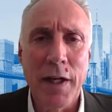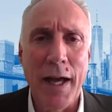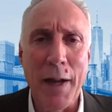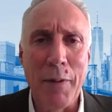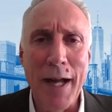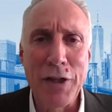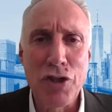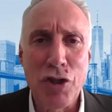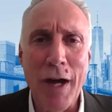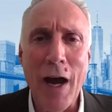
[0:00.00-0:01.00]
and we're not
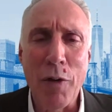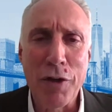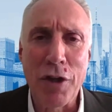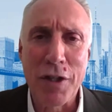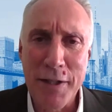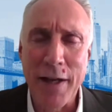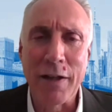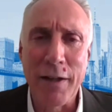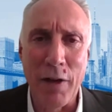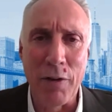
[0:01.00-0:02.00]
sure how it's going to settle
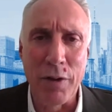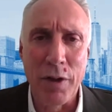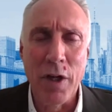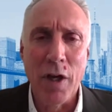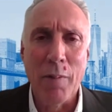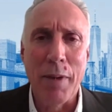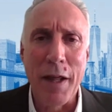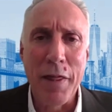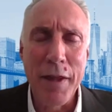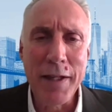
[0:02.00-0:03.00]
down. But
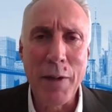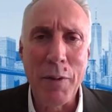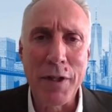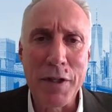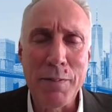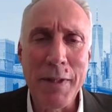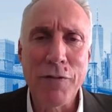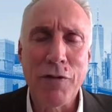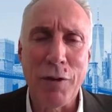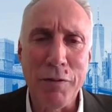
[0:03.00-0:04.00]
I think that what this
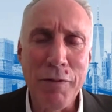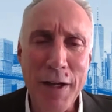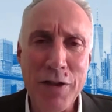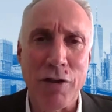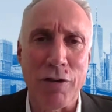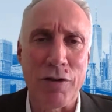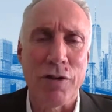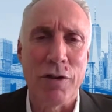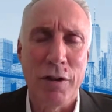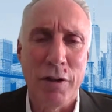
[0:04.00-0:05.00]
means for
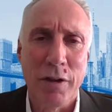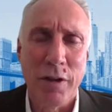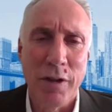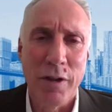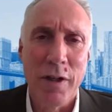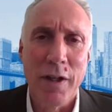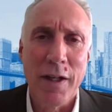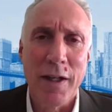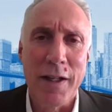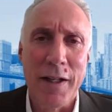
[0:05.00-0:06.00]
investors
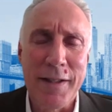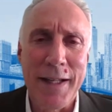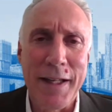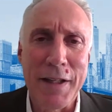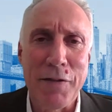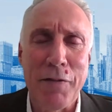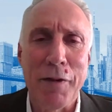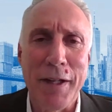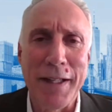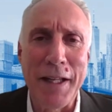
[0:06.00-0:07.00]
is that
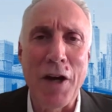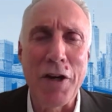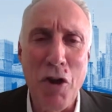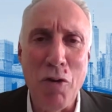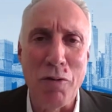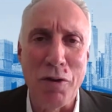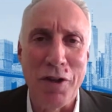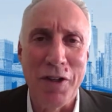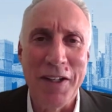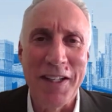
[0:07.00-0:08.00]
the unknown
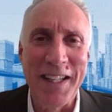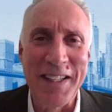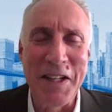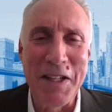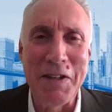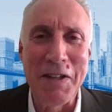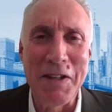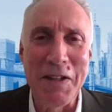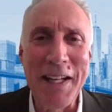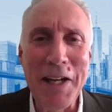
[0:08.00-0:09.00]

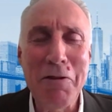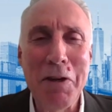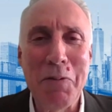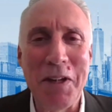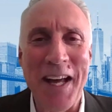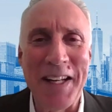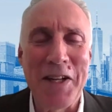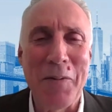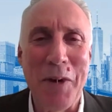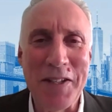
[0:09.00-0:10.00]
that's really, in
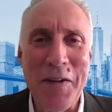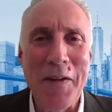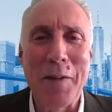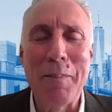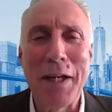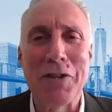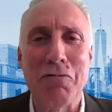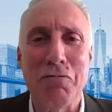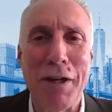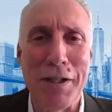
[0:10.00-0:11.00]
some ways, the biggest
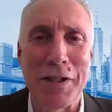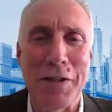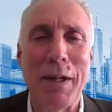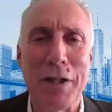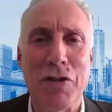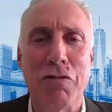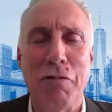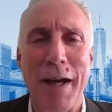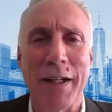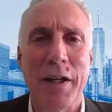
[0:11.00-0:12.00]
risk, the biggest
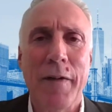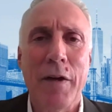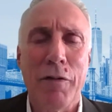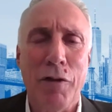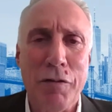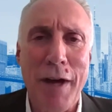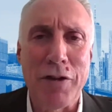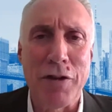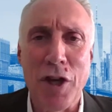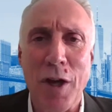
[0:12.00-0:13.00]
threat for
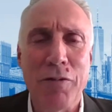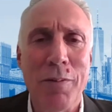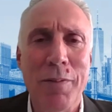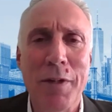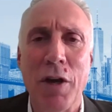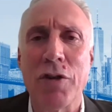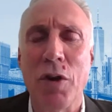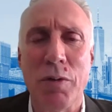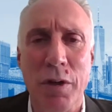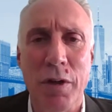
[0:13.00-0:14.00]
investors comes from the
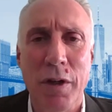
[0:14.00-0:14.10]
unknown.